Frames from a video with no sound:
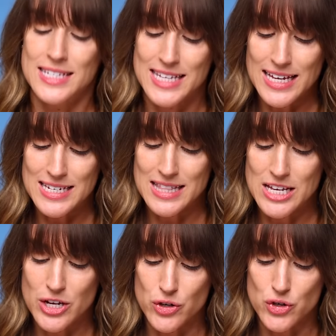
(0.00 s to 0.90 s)
set
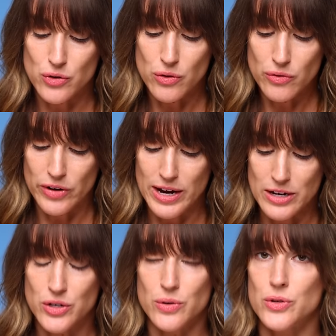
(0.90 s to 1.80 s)
the control
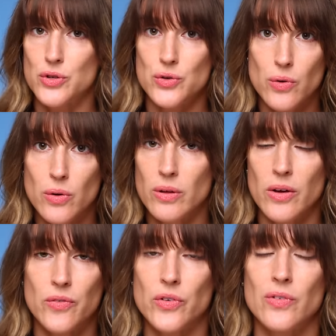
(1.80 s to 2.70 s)
ring to control
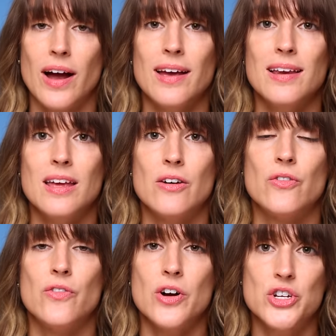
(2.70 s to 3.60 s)
a variety of
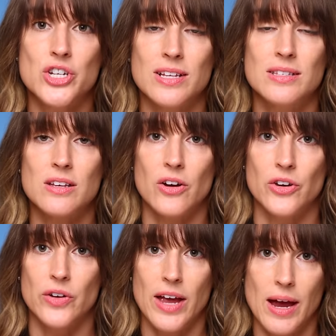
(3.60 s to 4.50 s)
functions
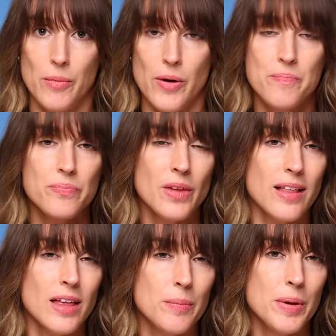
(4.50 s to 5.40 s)
on your camera.
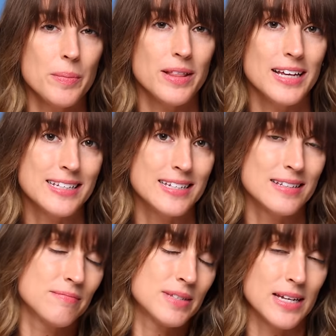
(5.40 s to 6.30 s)
A lot of people like
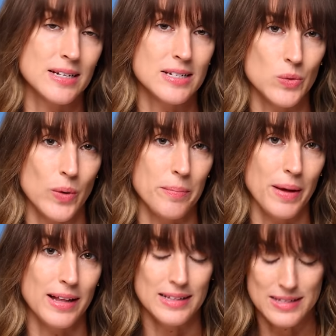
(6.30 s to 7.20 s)
to set it to white
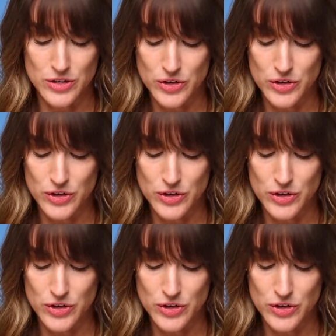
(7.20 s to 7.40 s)
balance,